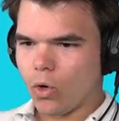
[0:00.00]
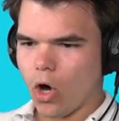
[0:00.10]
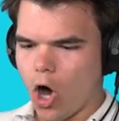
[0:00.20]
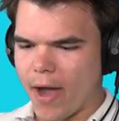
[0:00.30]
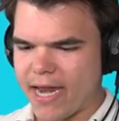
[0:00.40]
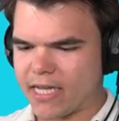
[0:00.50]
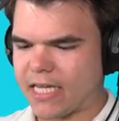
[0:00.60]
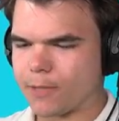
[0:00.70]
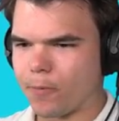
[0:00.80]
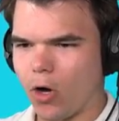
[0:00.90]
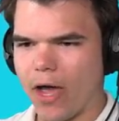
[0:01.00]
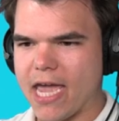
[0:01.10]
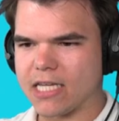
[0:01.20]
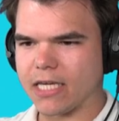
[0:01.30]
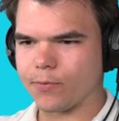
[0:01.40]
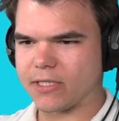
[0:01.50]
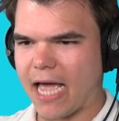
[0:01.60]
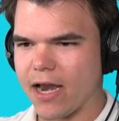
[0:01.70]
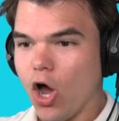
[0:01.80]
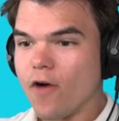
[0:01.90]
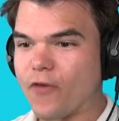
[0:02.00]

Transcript: Oh, 86. Oh, 86 was that?